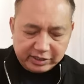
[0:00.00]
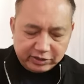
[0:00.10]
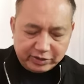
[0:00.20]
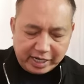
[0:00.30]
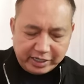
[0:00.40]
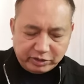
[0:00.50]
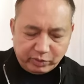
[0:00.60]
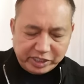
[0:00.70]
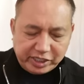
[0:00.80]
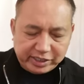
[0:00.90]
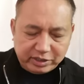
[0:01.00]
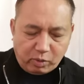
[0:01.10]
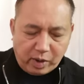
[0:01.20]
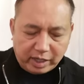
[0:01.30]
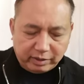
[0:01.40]
so that it reaches the
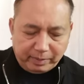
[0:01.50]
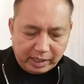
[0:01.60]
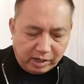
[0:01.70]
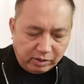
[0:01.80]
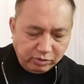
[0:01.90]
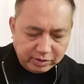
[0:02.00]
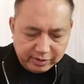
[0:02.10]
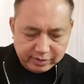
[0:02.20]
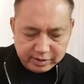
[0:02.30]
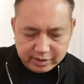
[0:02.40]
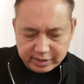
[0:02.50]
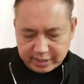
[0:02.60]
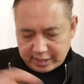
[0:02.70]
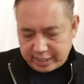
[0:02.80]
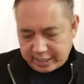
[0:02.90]
water below,
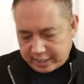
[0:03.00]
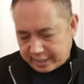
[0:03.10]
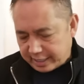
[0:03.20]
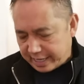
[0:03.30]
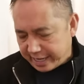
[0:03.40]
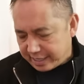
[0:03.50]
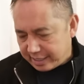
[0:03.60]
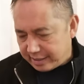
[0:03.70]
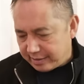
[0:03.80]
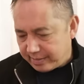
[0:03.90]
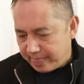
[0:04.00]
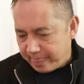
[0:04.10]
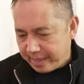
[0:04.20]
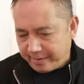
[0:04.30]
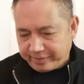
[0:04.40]
like
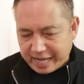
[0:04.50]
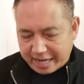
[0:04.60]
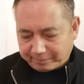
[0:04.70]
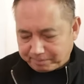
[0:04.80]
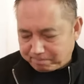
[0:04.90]
that.